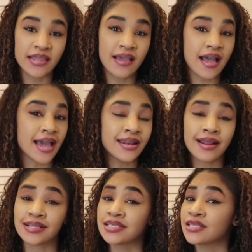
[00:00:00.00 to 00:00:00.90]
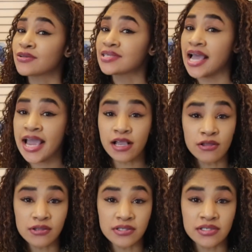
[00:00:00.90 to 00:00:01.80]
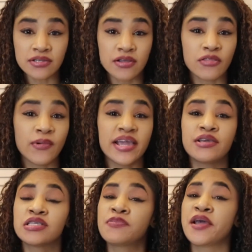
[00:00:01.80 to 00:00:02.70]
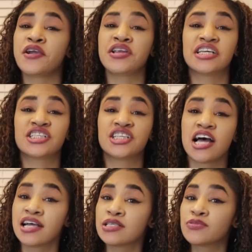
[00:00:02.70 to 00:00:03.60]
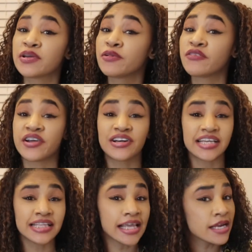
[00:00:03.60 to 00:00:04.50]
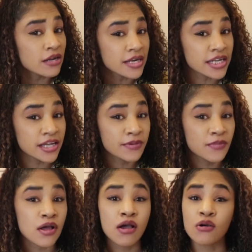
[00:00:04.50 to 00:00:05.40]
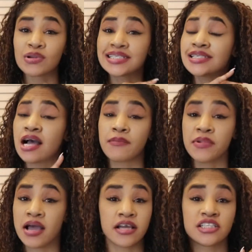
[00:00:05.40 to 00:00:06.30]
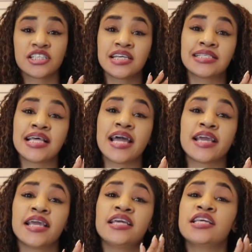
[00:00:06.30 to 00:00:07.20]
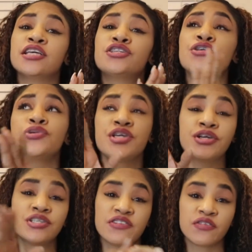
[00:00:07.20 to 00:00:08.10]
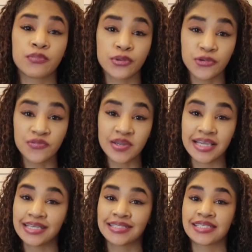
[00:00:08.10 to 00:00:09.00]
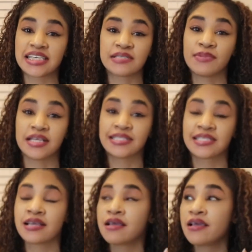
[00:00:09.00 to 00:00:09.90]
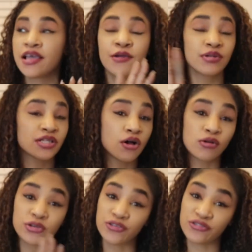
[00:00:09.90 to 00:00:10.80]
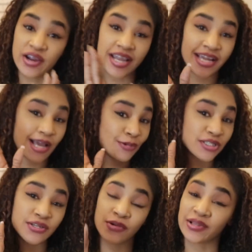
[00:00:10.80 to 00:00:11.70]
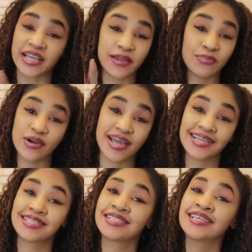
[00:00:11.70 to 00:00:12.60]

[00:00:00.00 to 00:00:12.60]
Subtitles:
I did not see those angles. The way he was pairing his shots when Rivera did land on him was top notch. It's like he did 2 years of improvement in 6 months. It was a whole new Frank and I was totally impressed.